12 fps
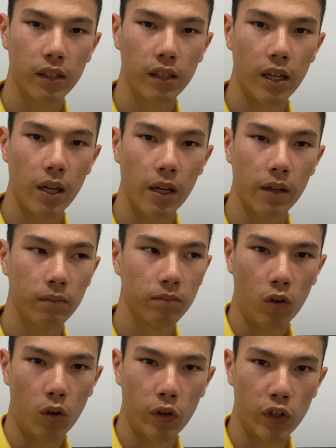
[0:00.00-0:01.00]
Air
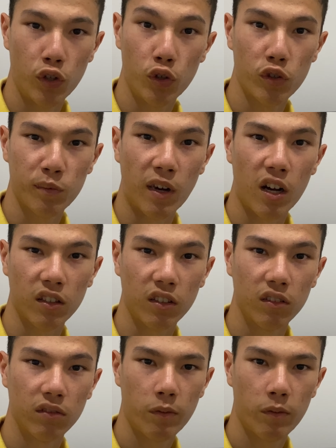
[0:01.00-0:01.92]
on the used market.